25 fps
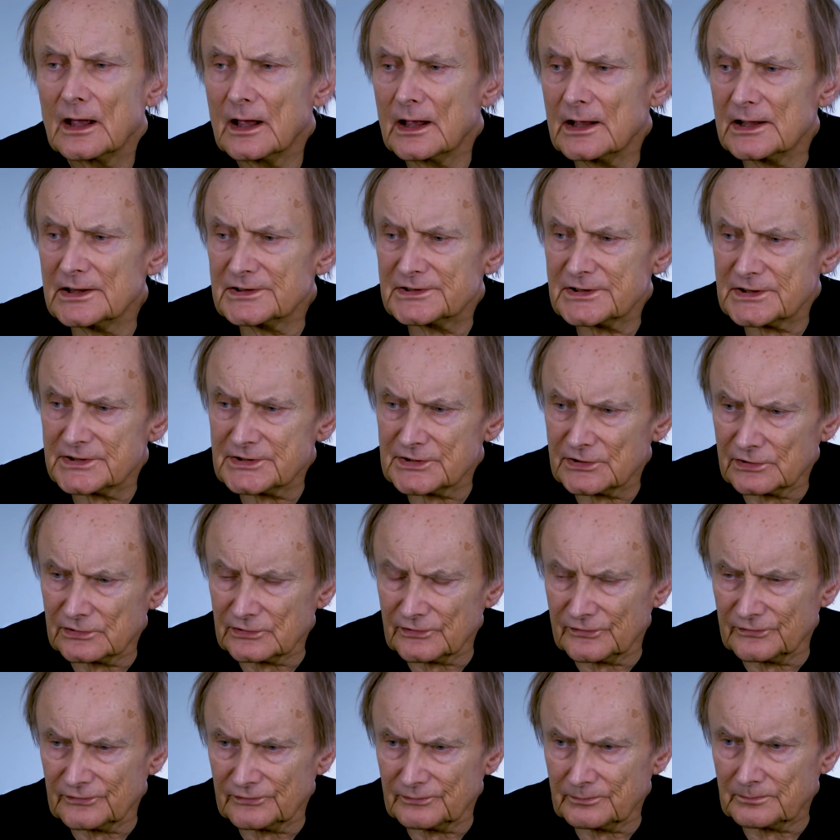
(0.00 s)
as a sort
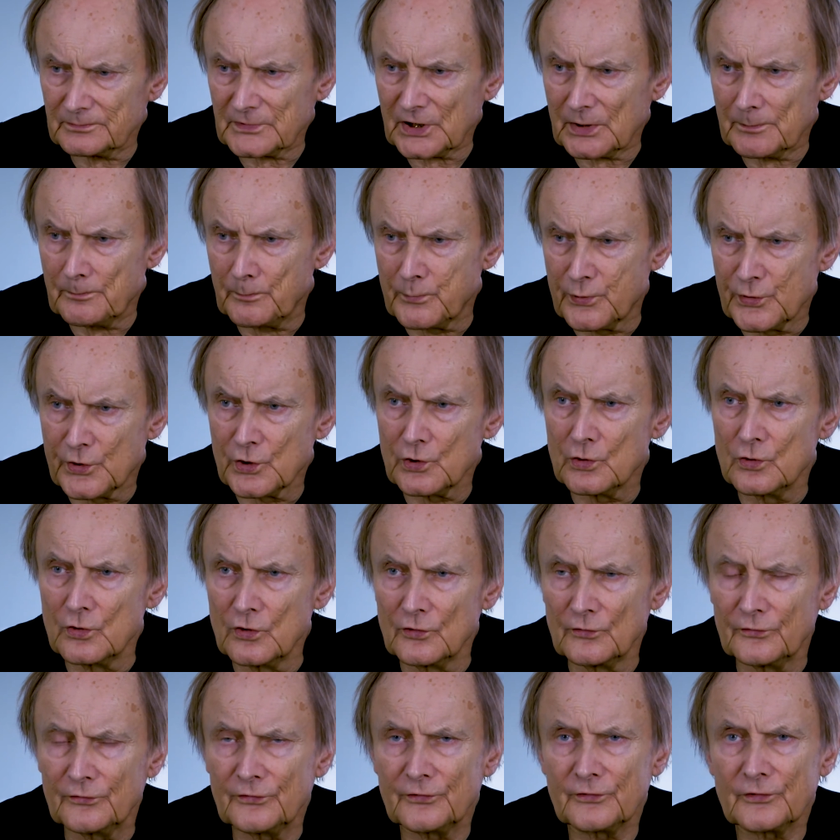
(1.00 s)
of
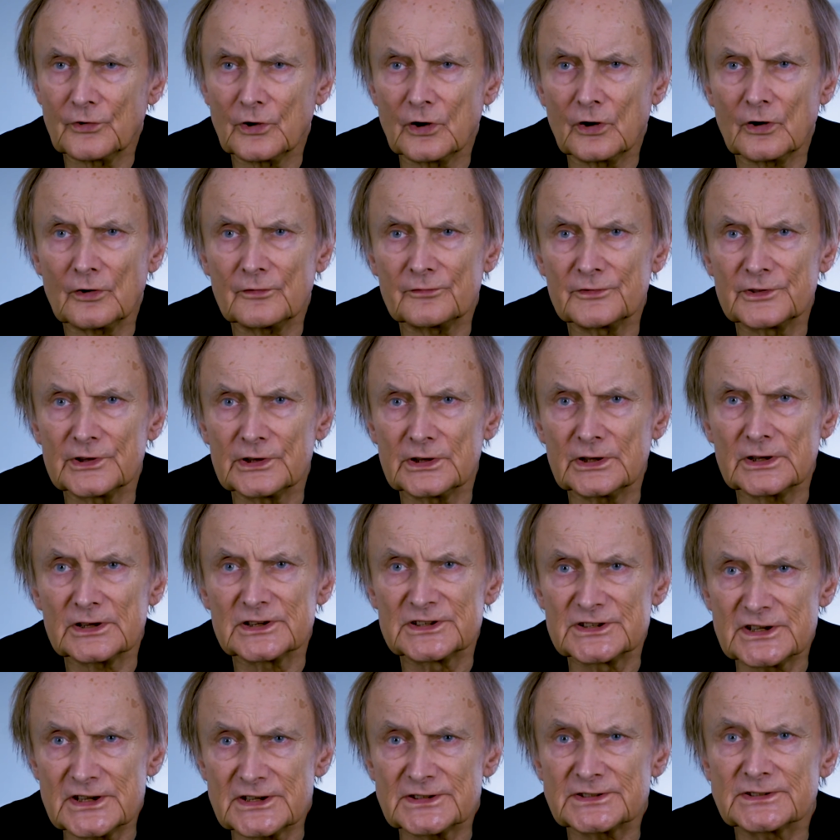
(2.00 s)
proof of the
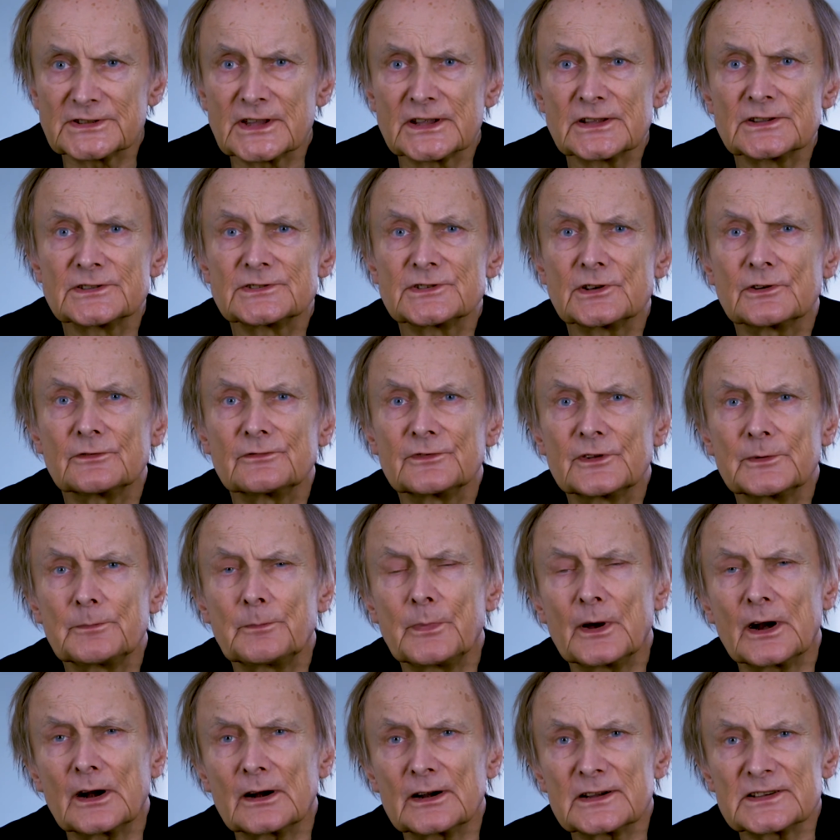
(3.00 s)
existence of the
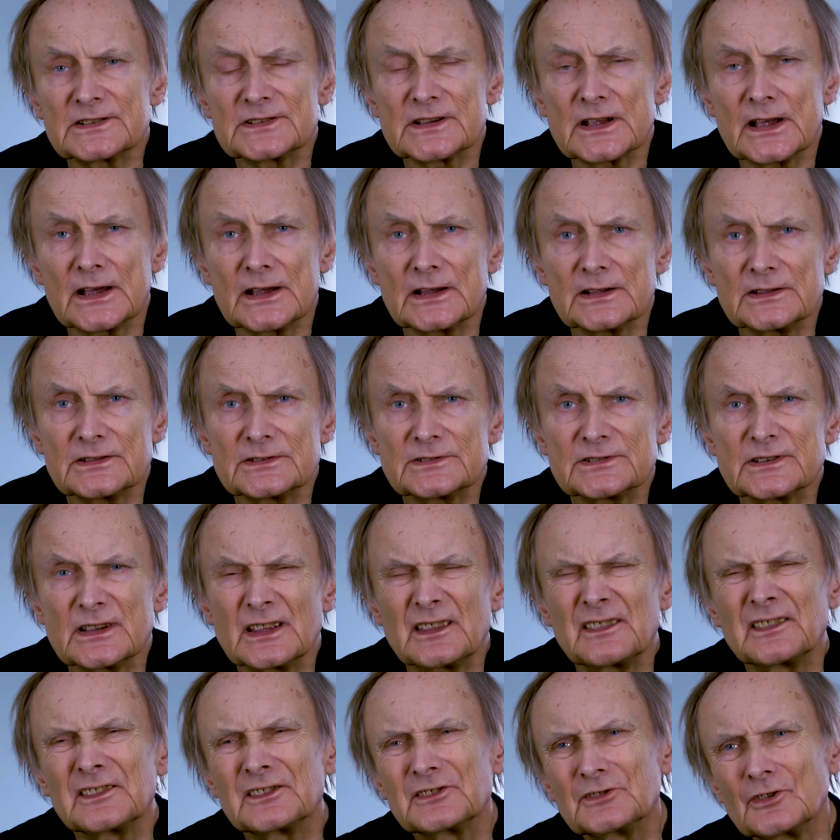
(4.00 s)
parasites.
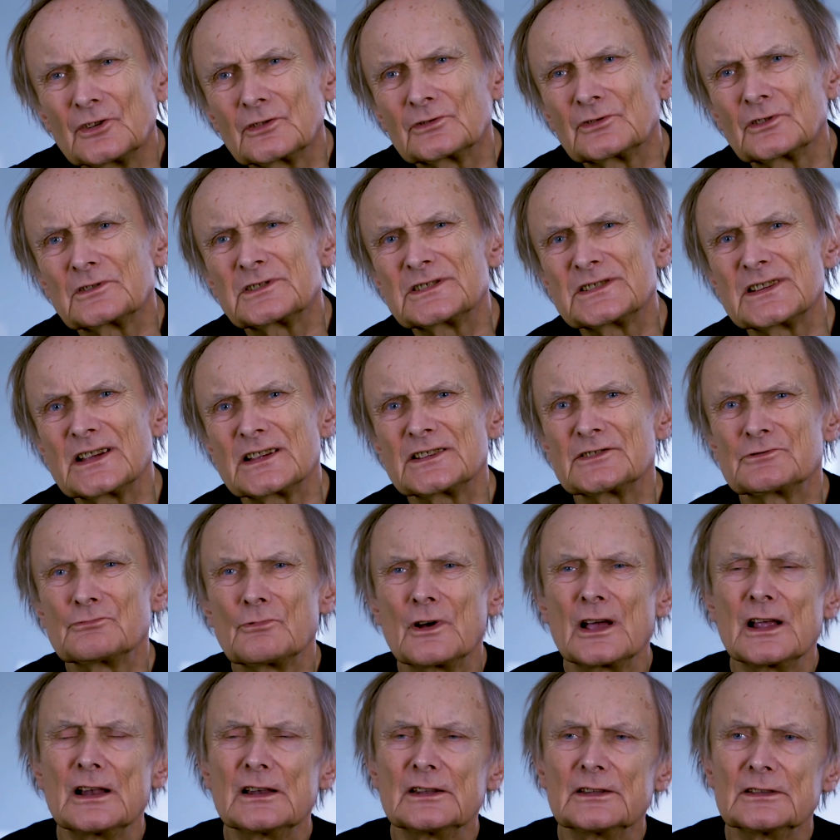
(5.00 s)
And the doctor says,
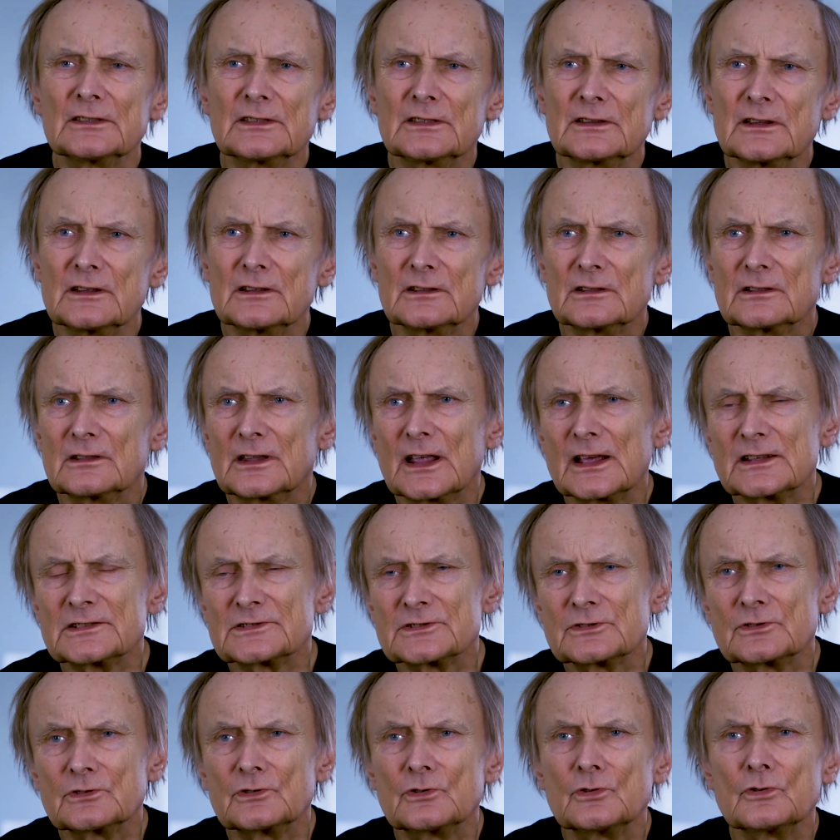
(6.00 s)
well, it, it
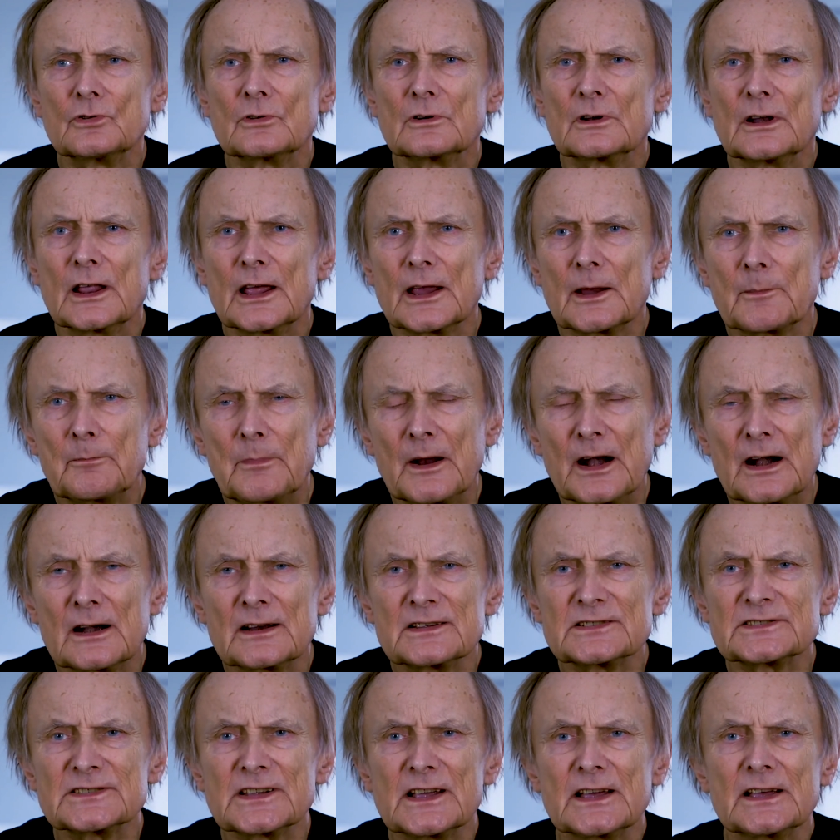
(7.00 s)
doesn't look like
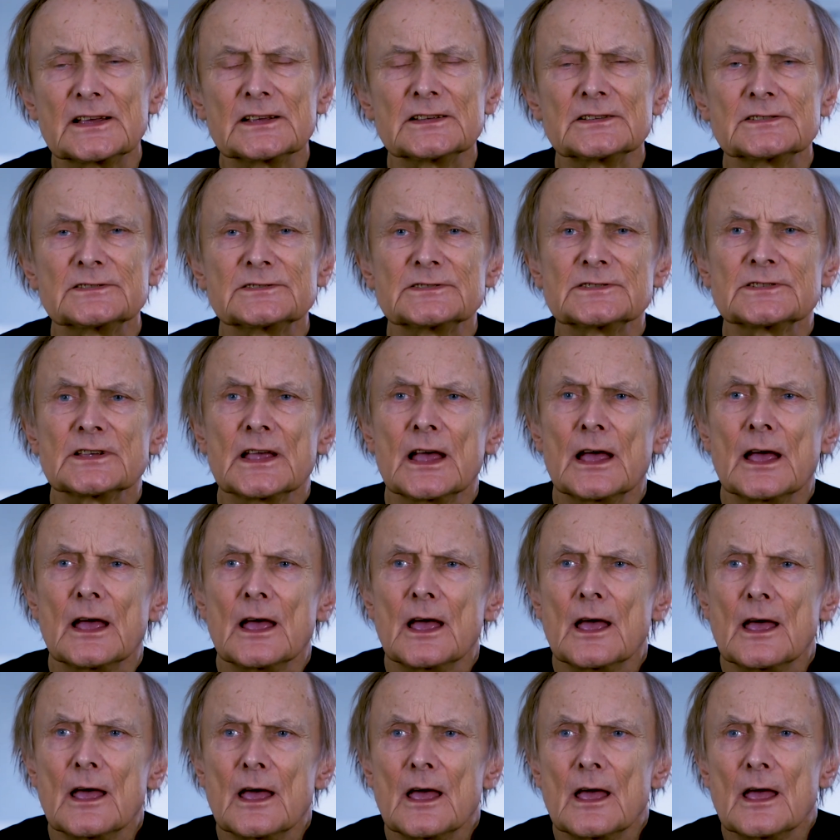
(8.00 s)
parasites.
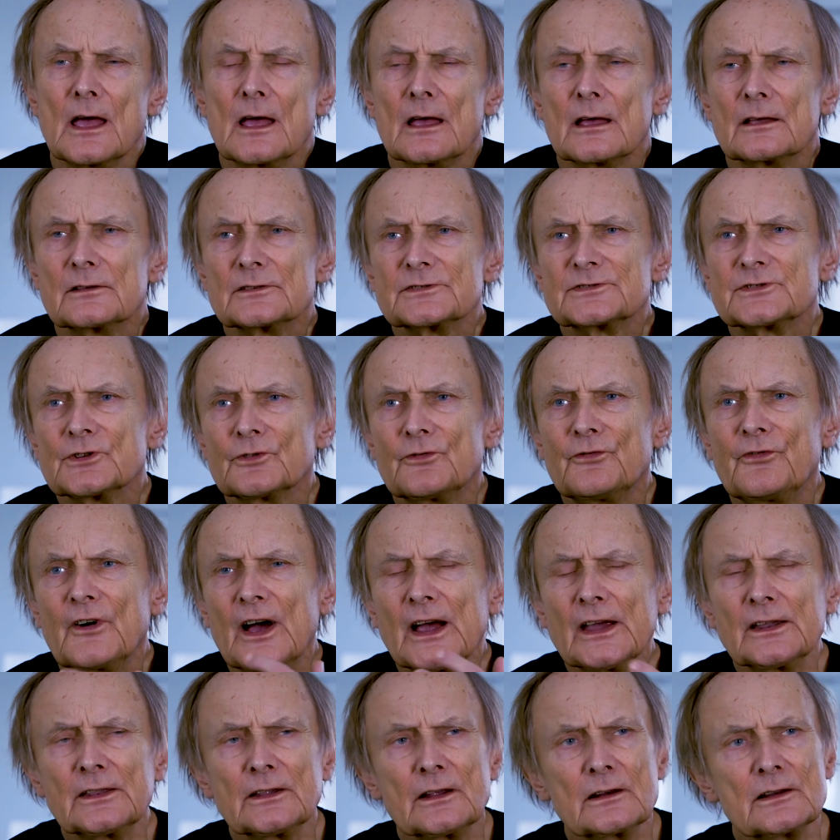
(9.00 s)
So
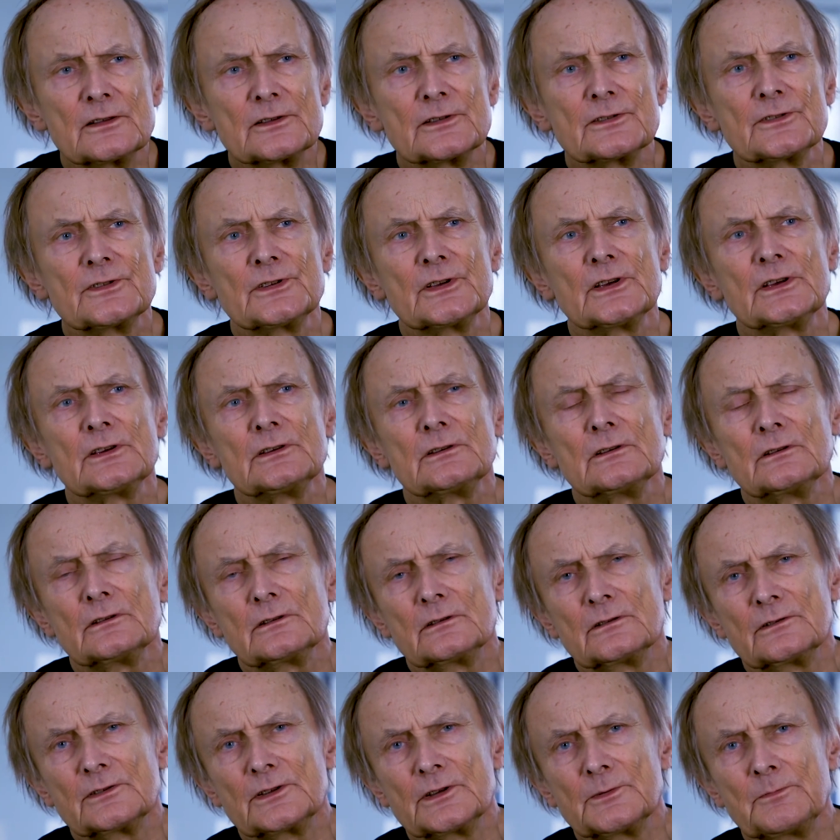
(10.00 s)
finally, the,
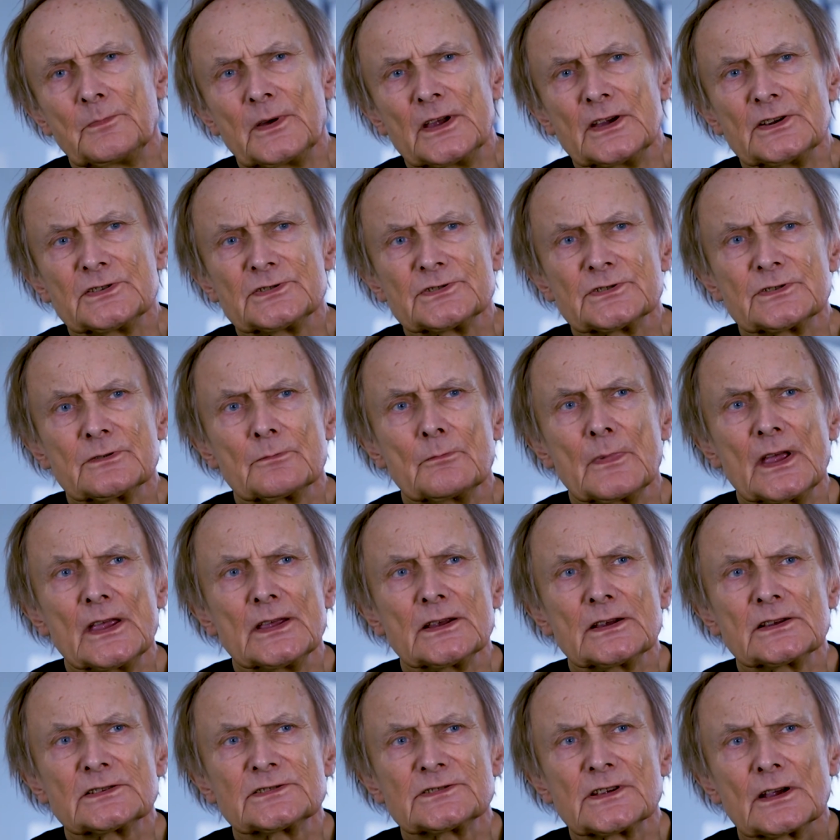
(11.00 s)
the patient
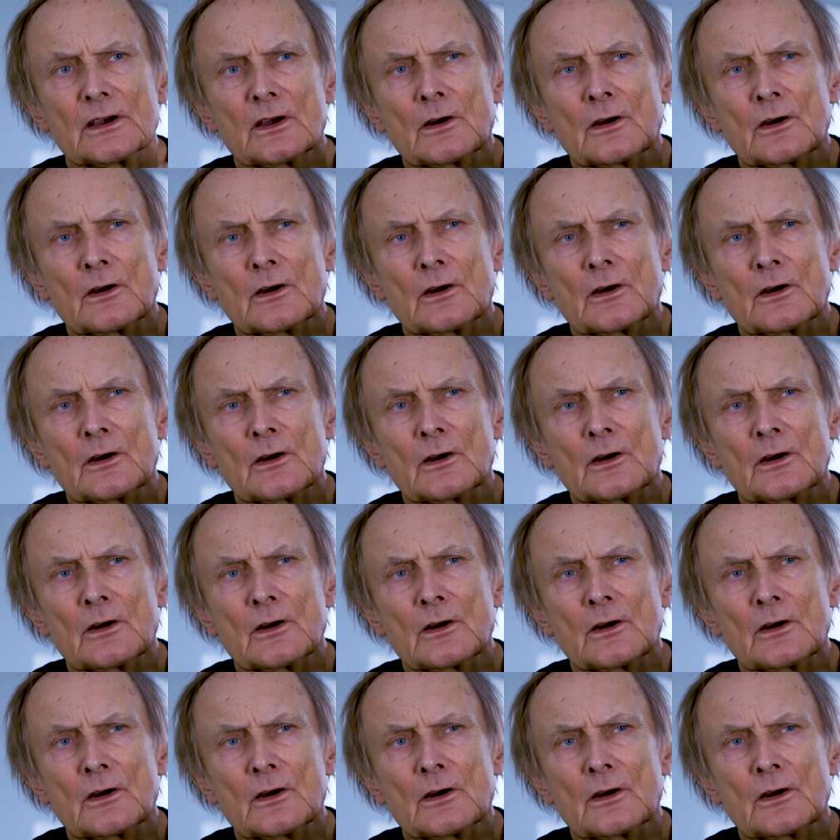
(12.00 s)
makes a